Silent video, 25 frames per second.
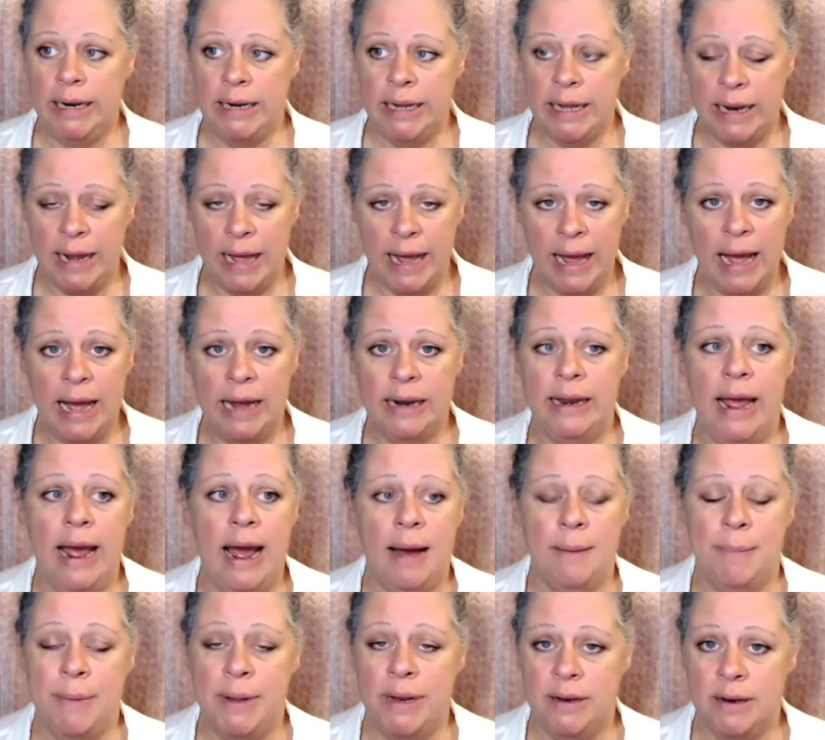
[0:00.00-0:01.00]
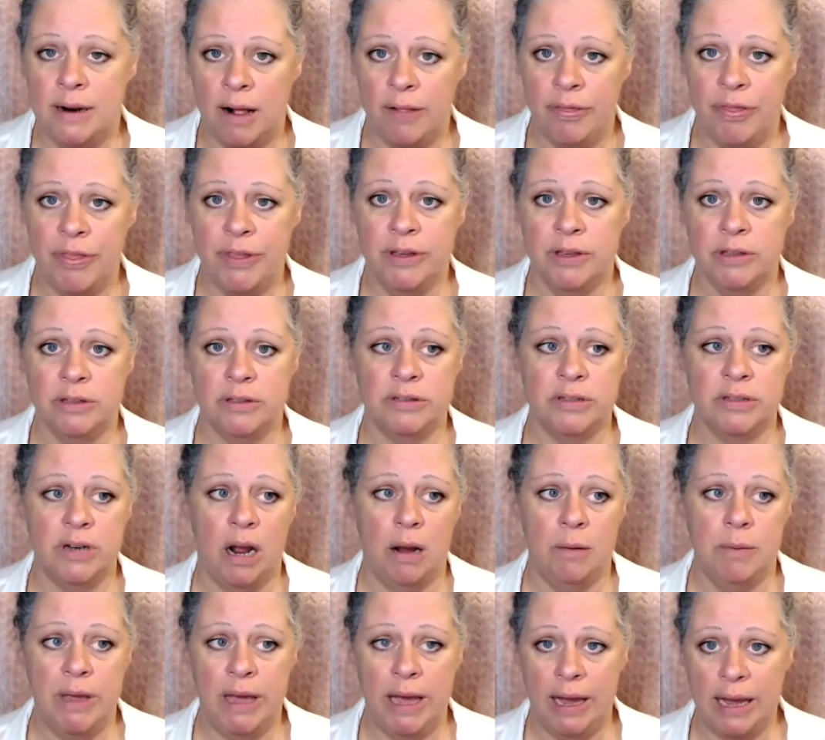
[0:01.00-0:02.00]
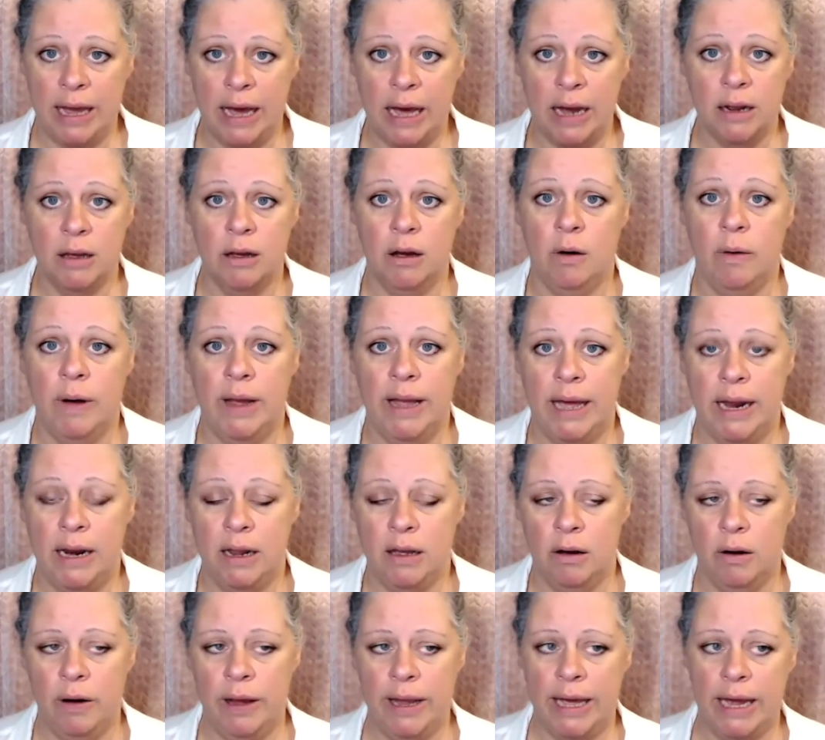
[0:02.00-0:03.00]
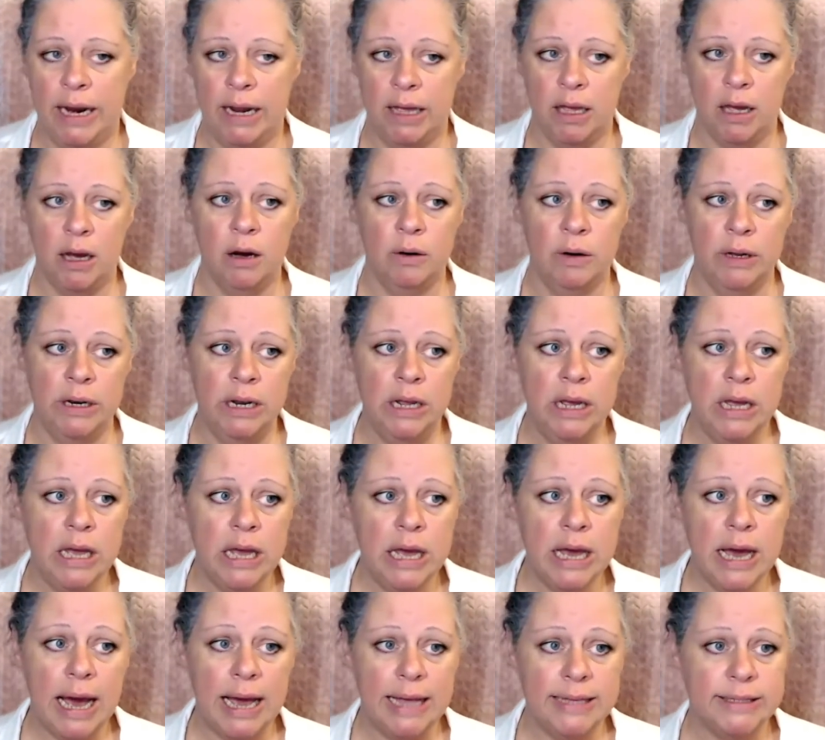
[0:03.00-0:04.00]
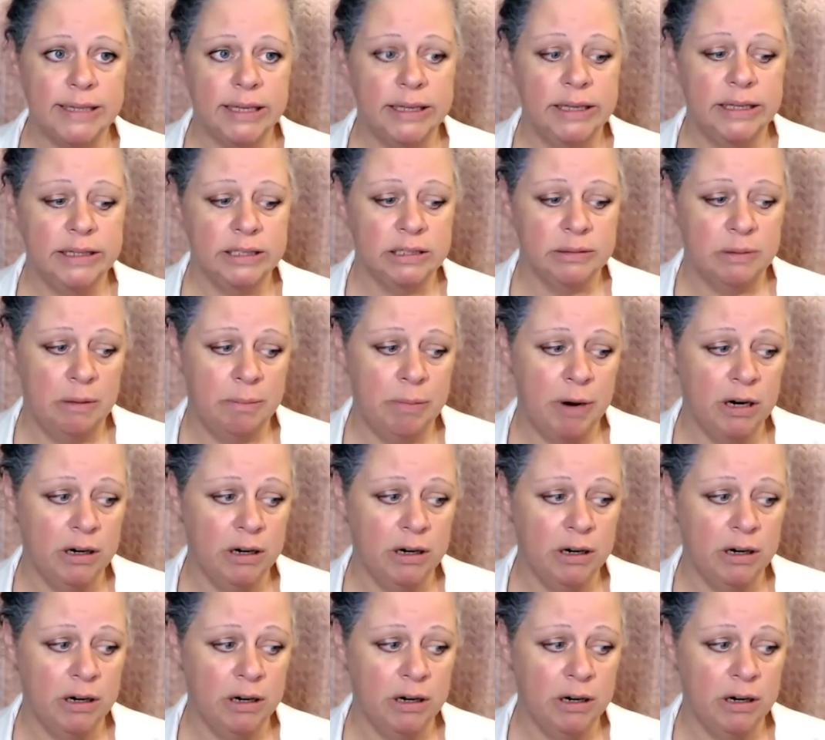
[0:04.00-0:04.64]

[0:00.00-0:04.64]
It had to happen. Nothing could stop me. I gotta go. And I said this to my partner.